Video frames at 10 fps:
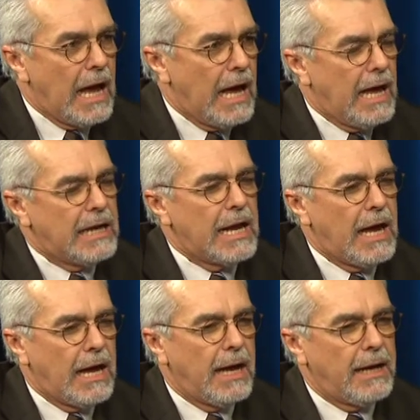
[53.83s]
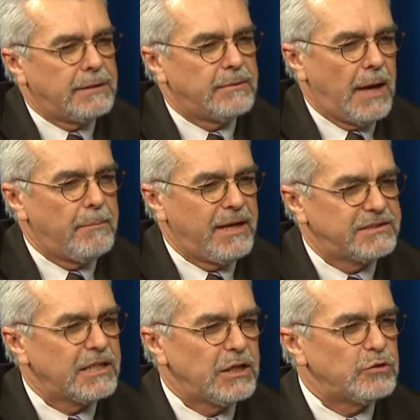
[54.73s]
and, uh, and, and
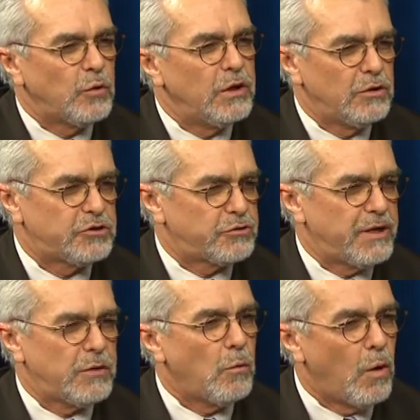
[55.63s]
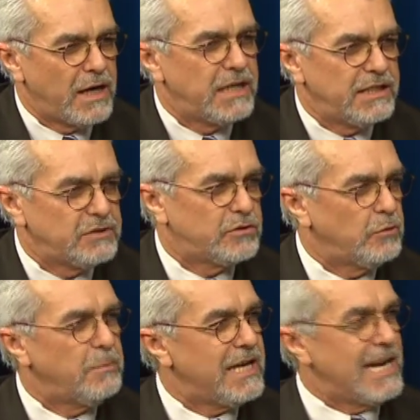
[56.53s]
basically to illustrate what it is to
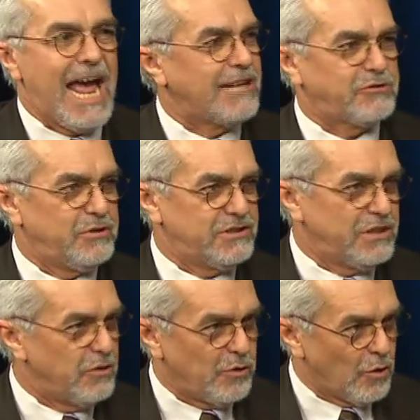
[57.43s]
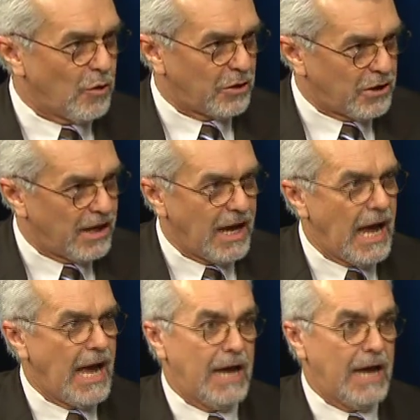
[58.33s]
be an actress in New York mm.